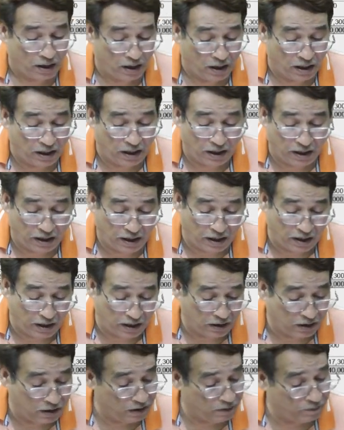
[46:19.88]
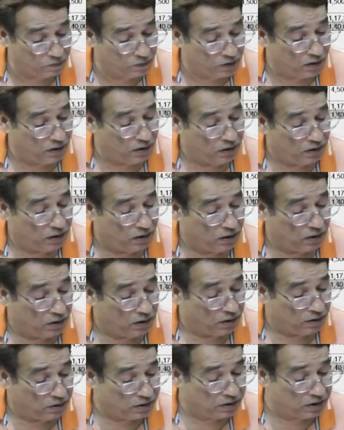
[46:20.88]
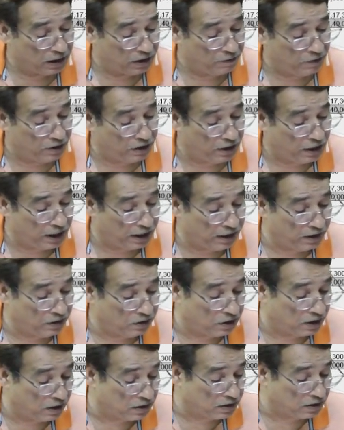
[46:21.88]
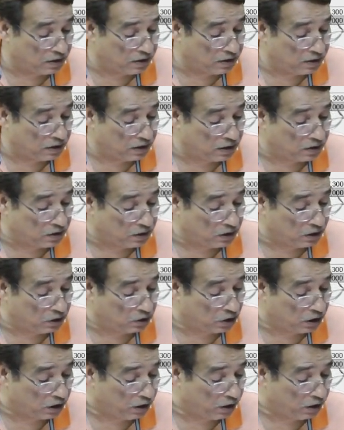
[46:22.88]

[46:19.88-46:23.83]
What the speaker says: and 7 9 are 63.